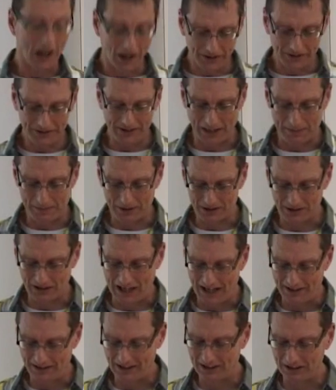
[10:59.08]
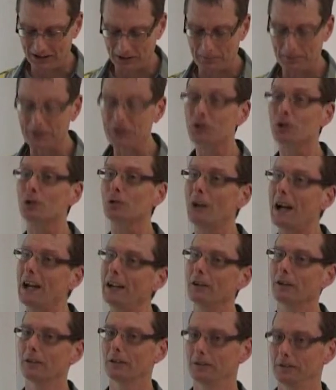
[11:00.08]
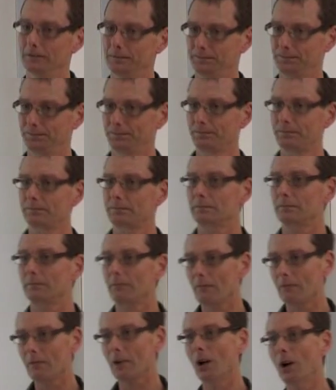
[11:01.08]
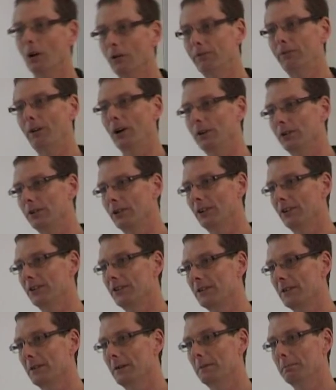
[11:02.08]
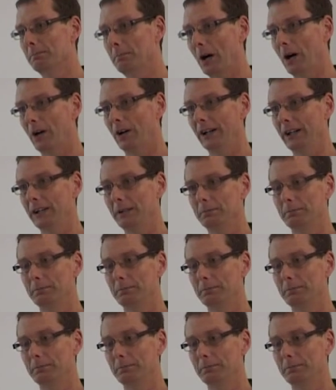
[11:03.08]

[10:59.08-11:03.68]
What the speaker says: undemocratic and a betrayal of voters by